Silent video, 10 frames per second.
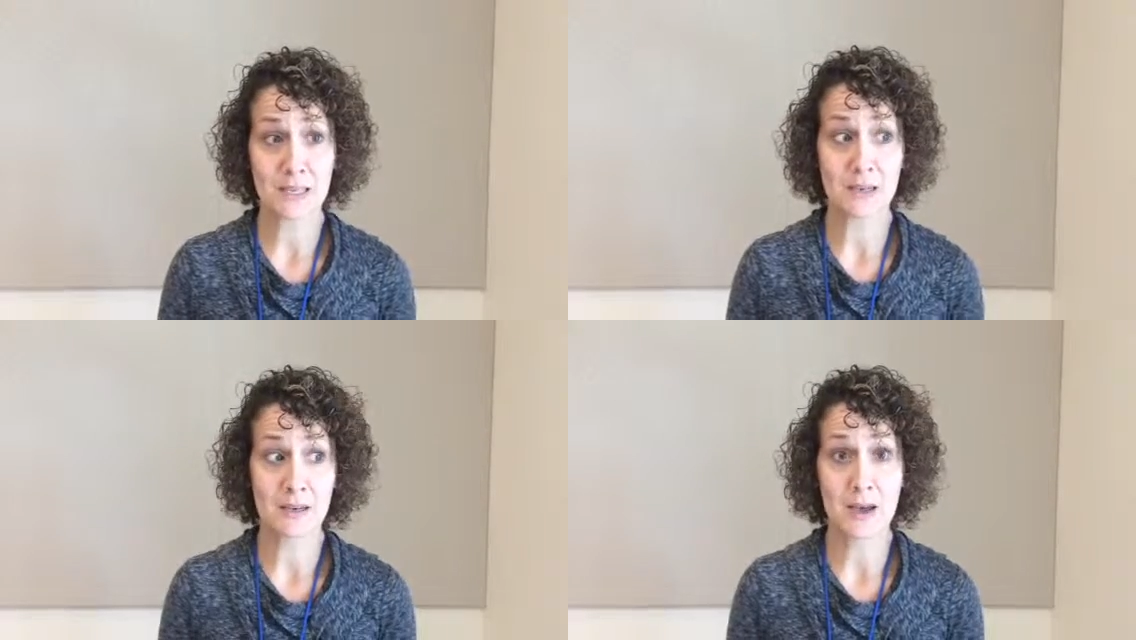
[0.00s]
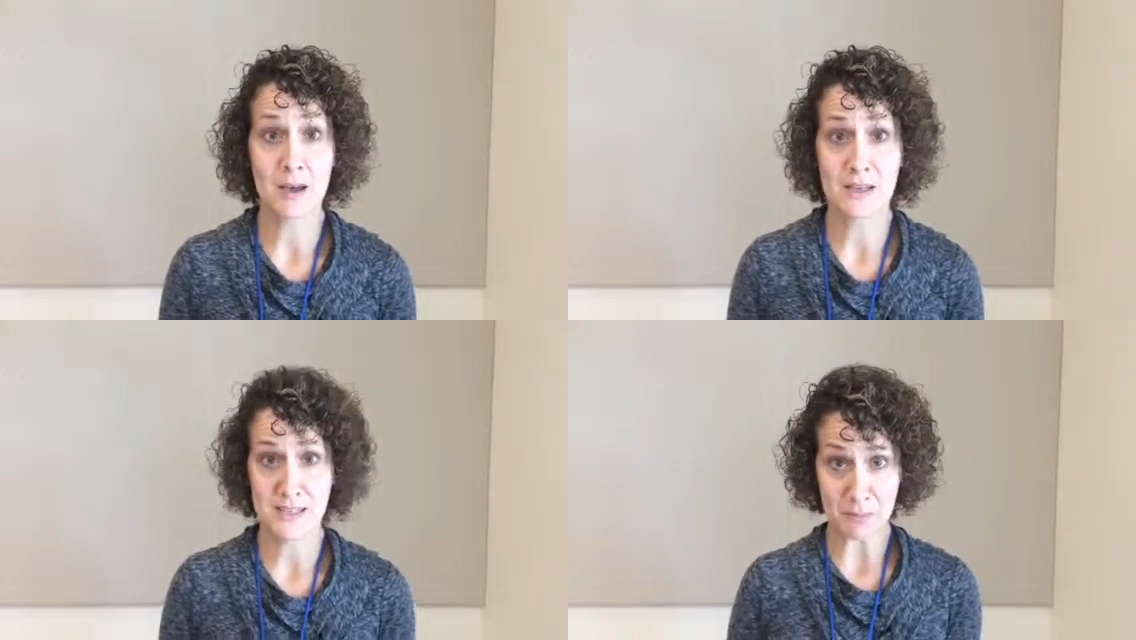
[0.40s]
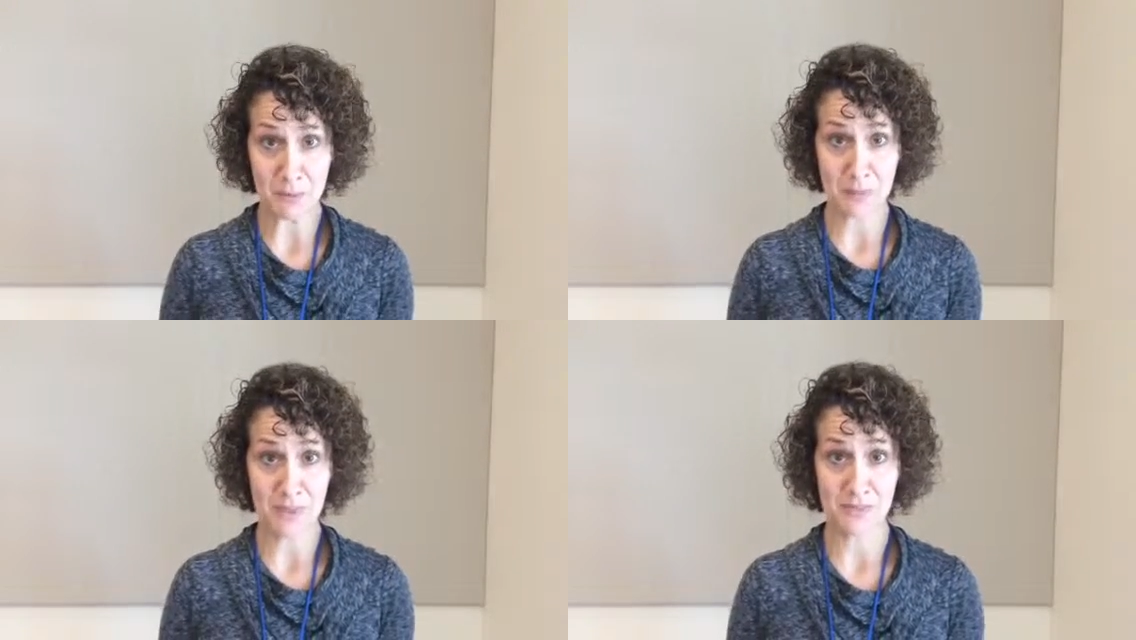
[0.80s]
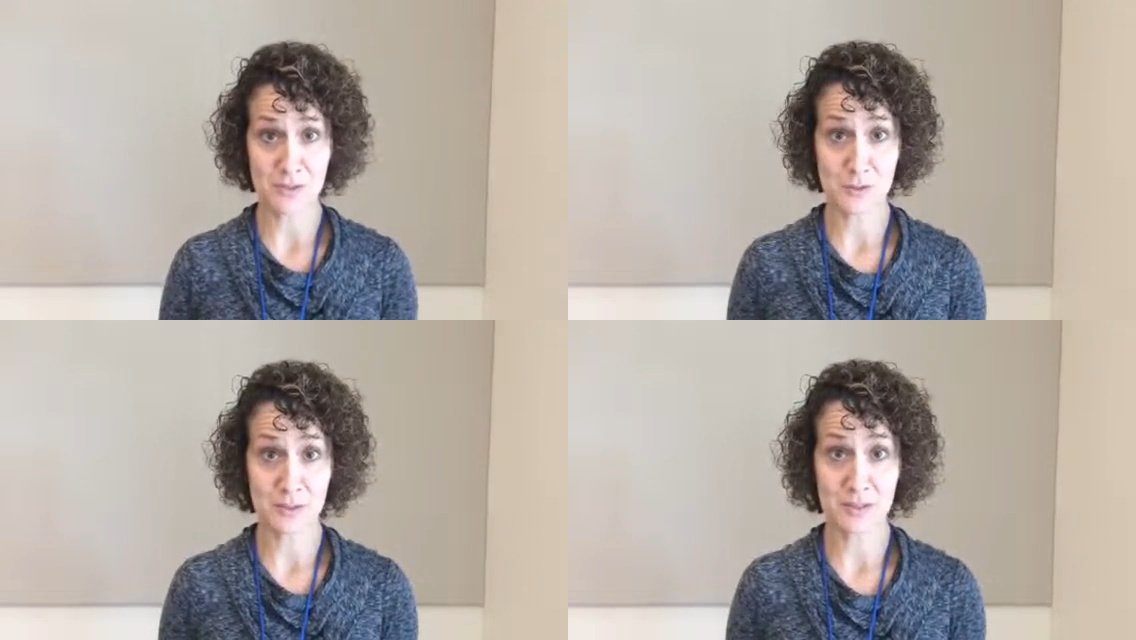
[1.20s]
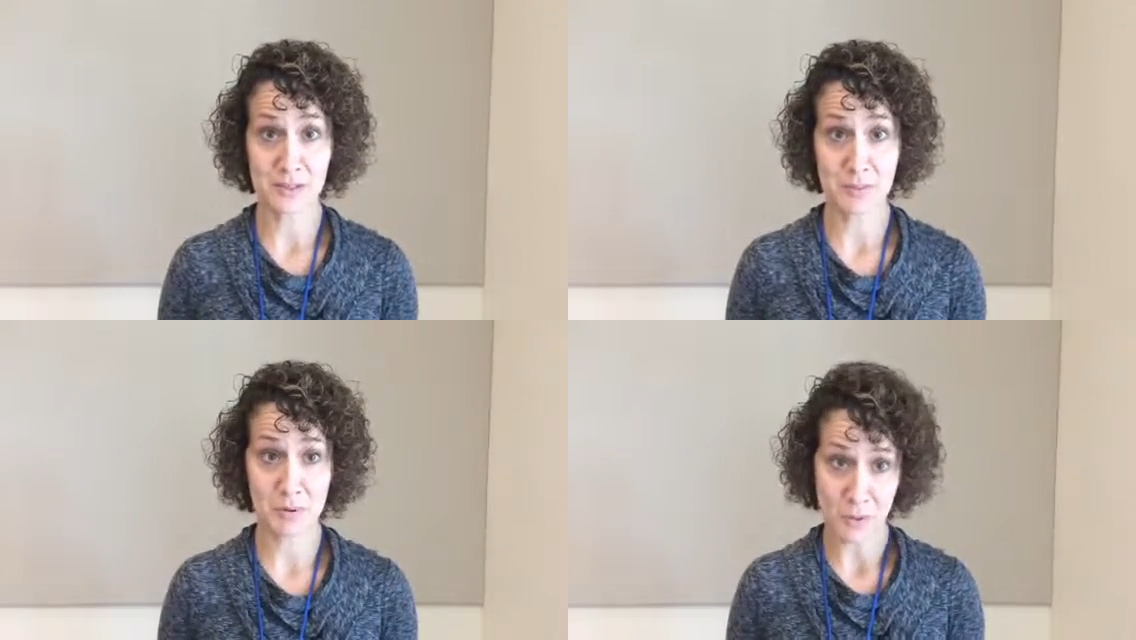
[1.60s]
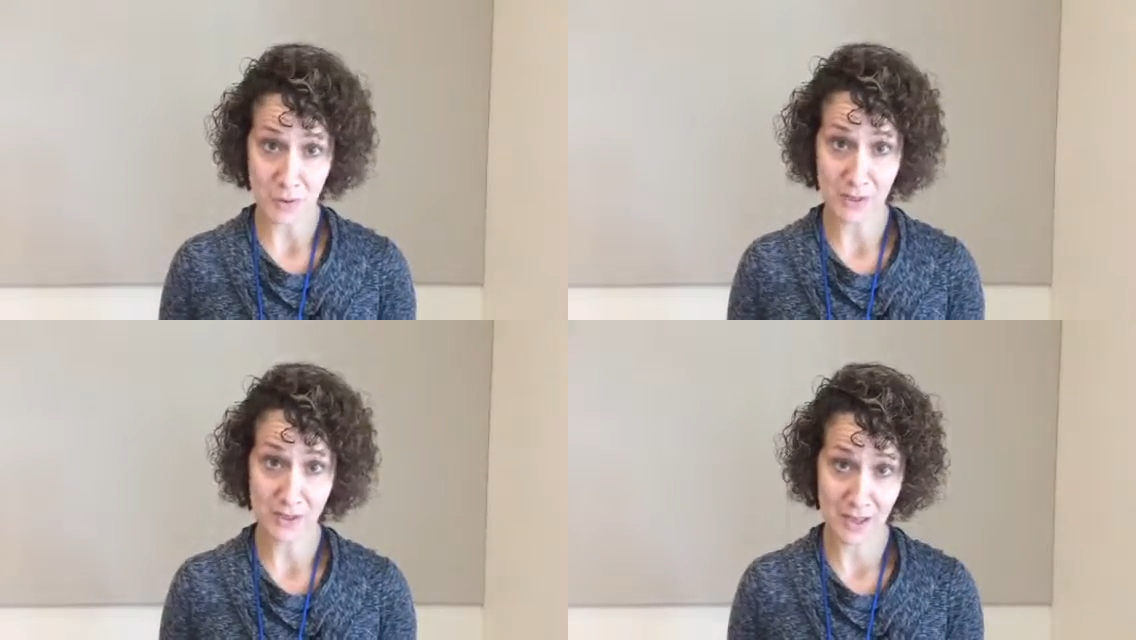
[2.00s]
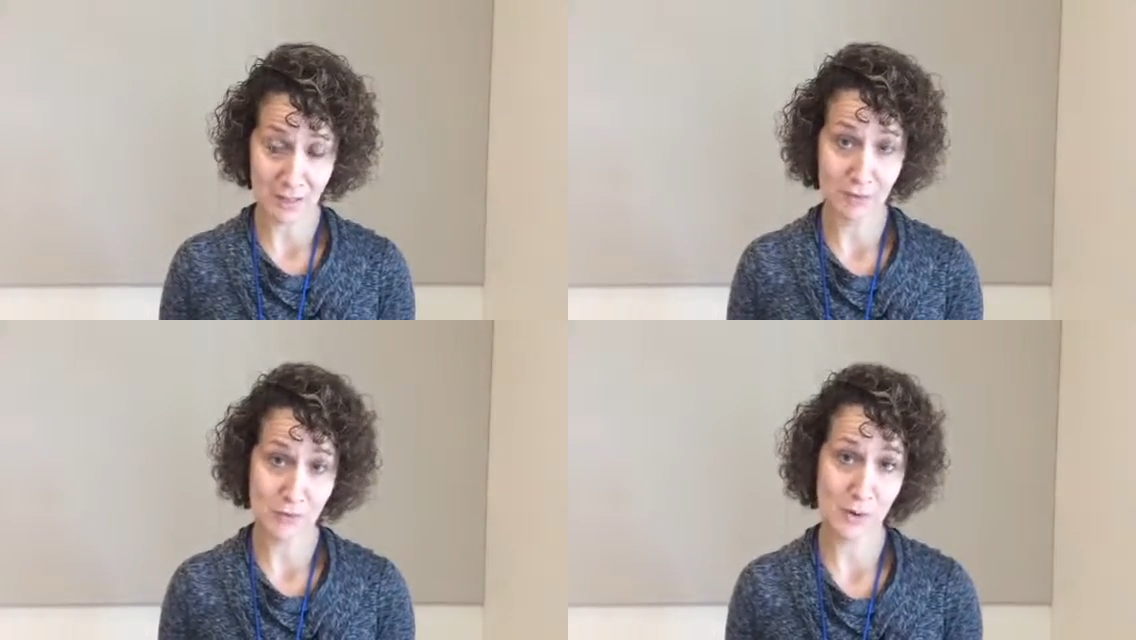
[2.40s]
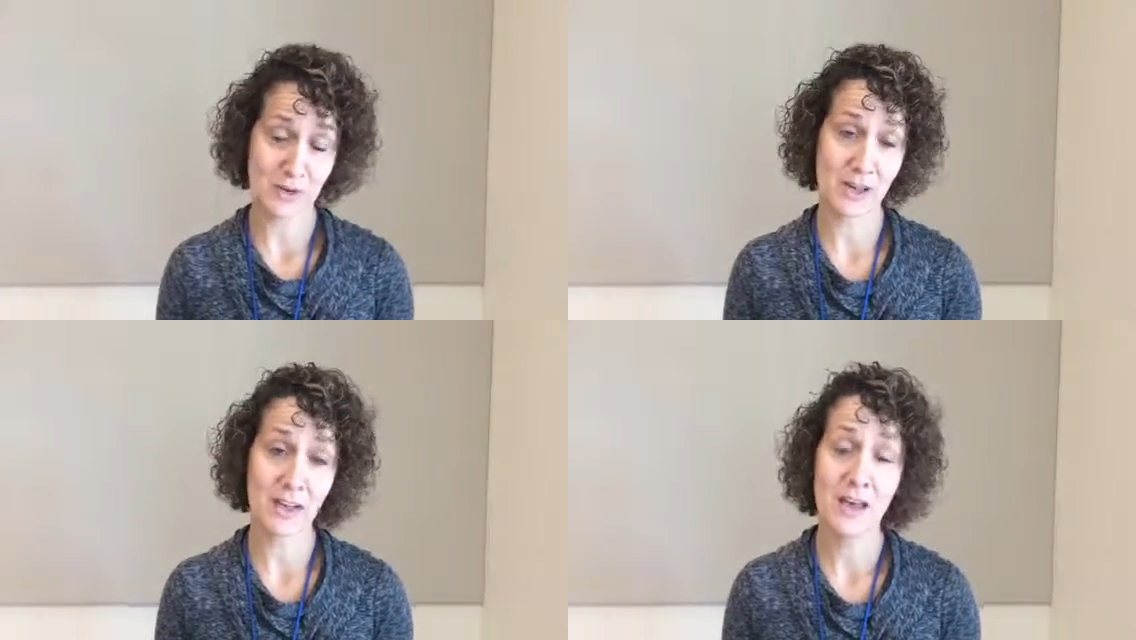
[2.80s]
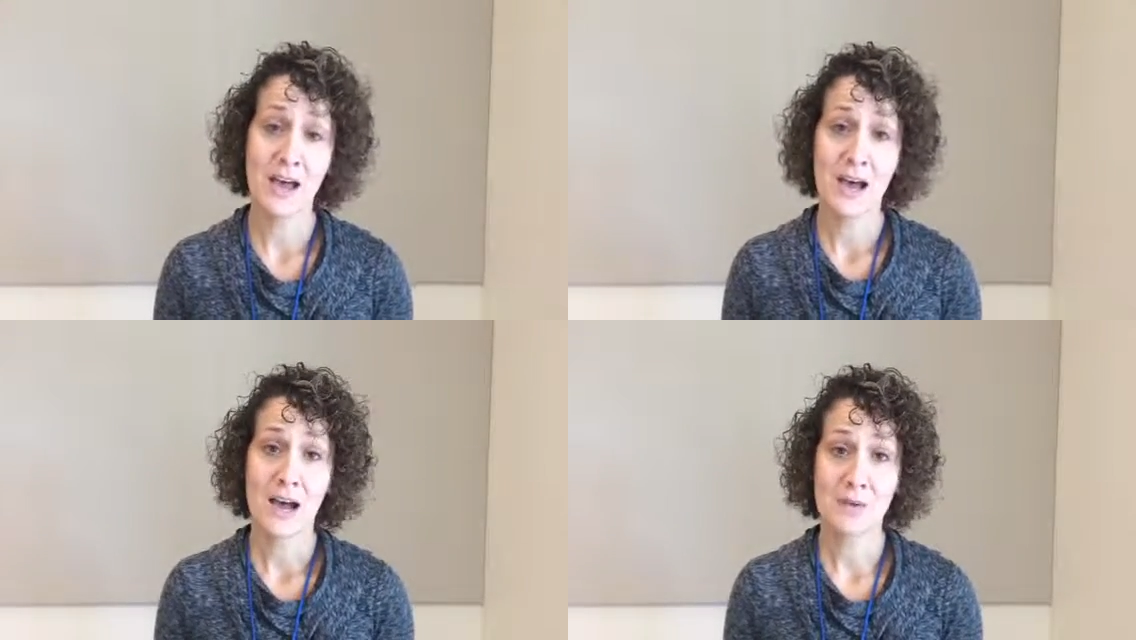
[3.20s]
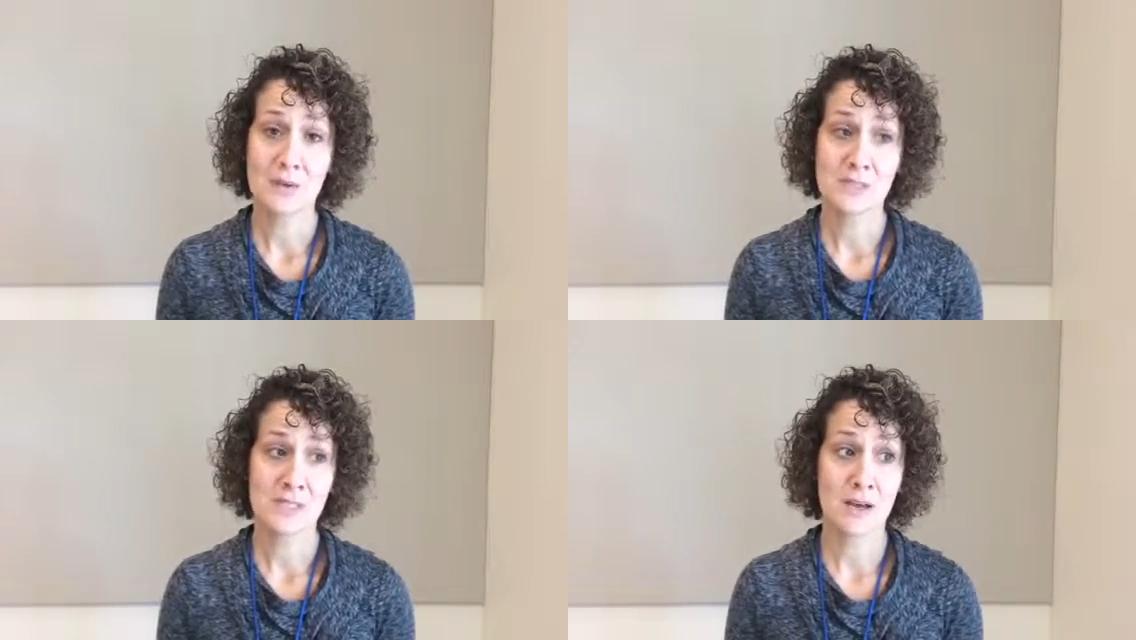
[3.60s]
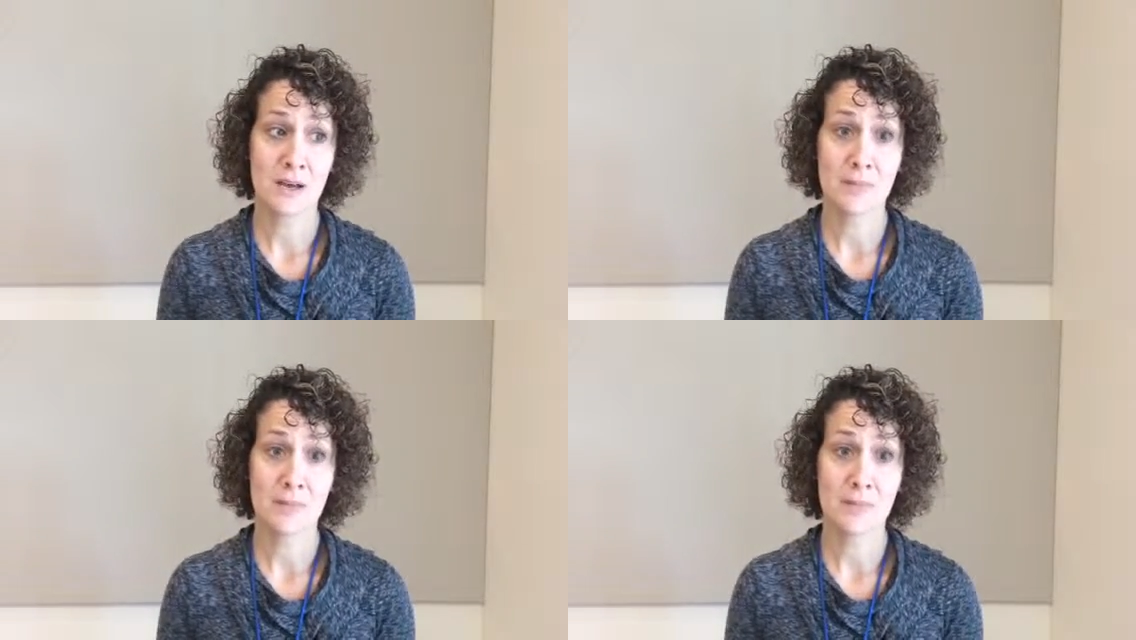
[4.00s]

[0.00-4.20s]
in at Temple Beth Israel in Pomona, California. I was